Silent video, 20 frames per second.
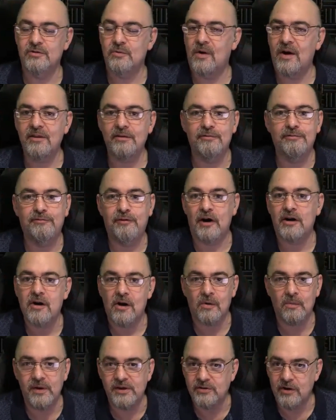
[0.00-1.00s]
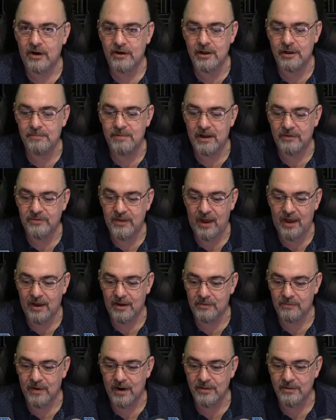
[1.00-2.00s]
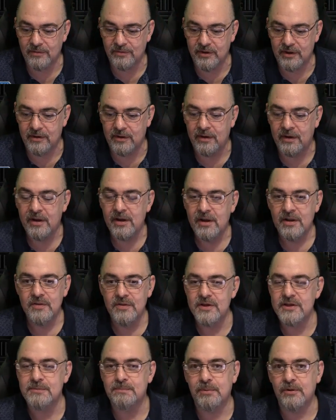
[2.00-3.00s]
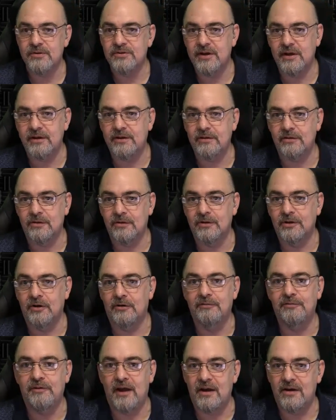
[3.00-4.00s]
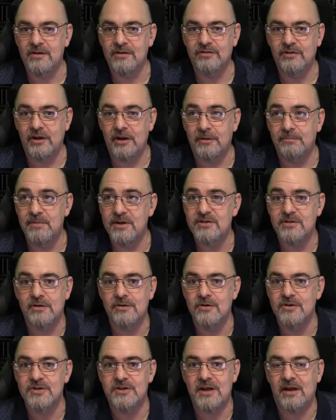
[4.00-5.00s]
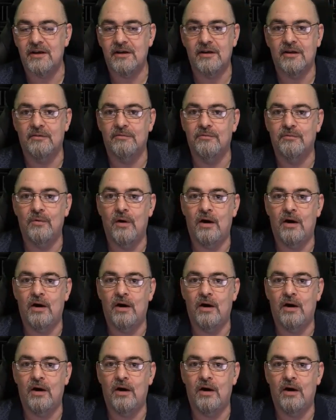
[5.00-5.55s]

why the fuck aren't we talking about that rather than this particular little fallacy and misunderstanding of,